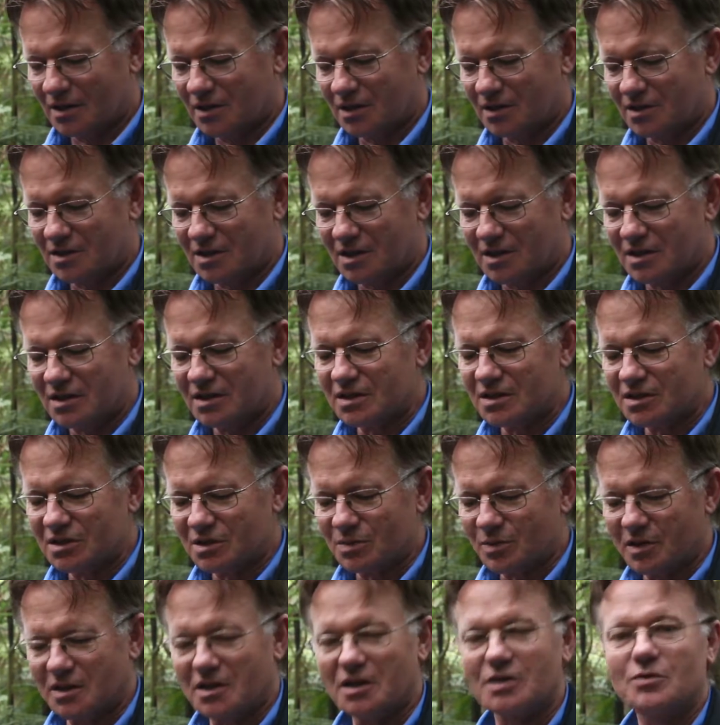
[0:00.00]
This lens has
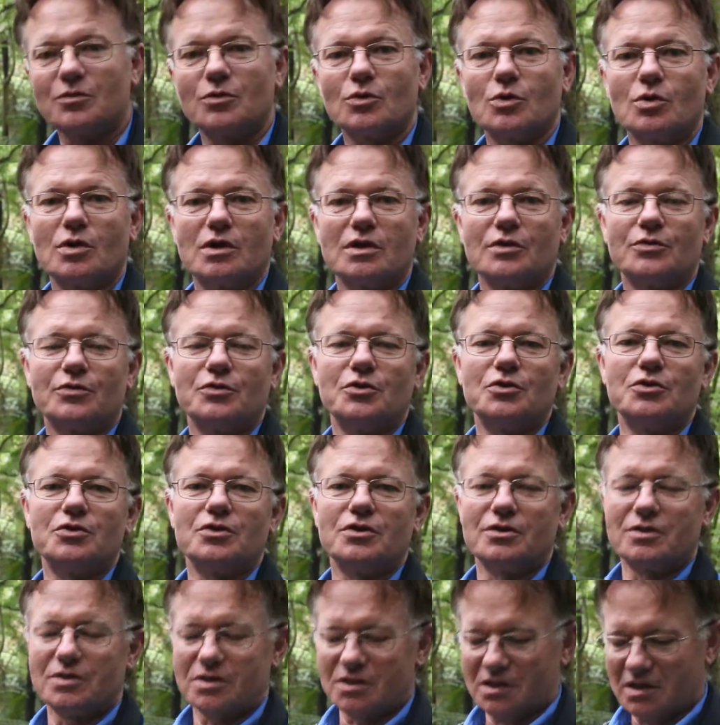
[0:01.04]
been out for quite a few
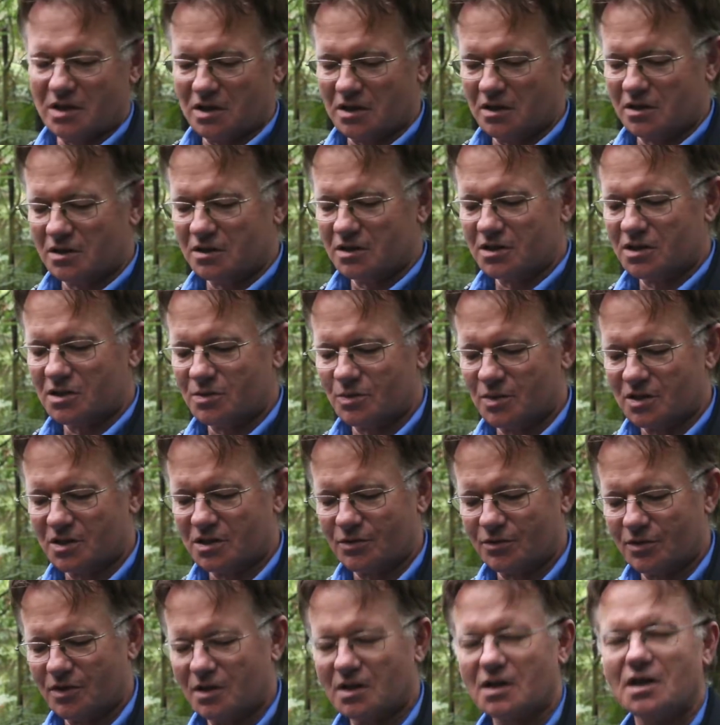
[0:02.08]
years now and is
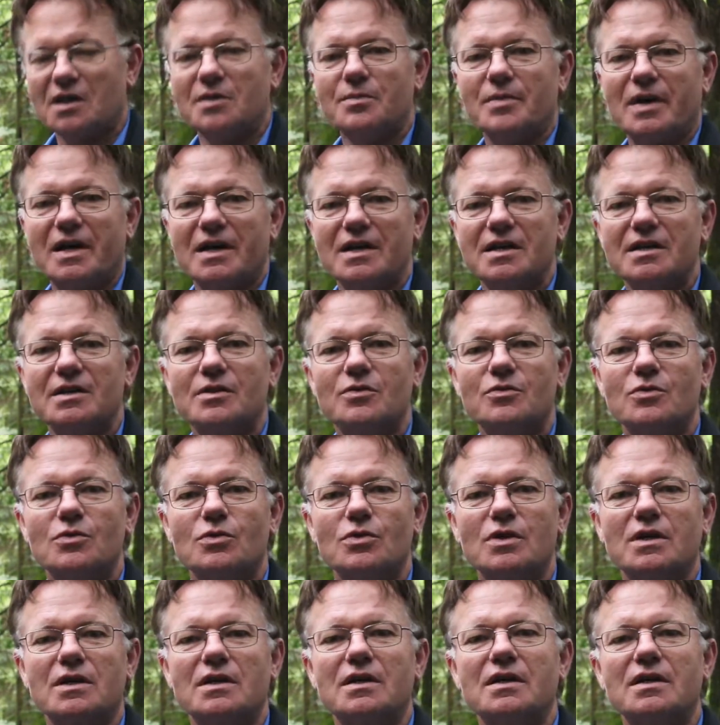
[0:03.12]
specifically made for
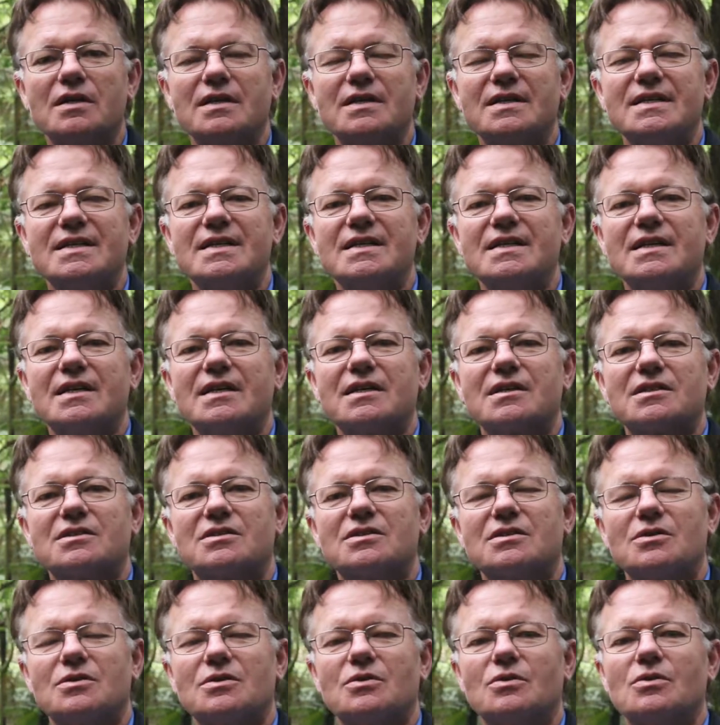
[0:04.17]
the
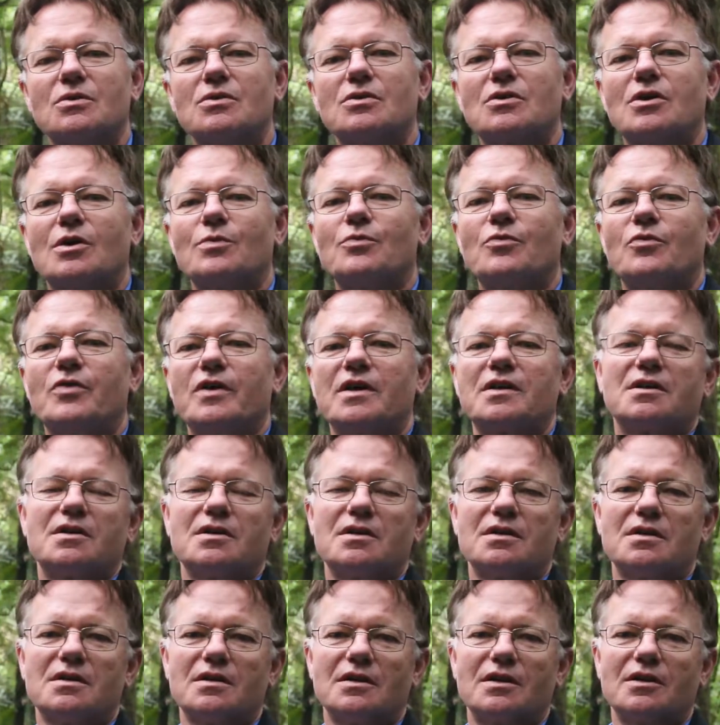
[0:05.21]
DX or crop
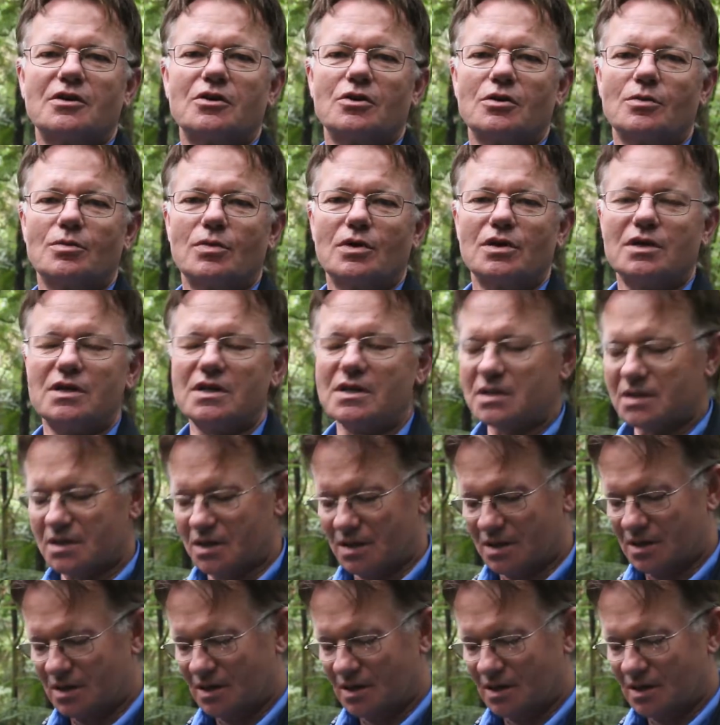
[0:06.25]
factor Nikon bodies.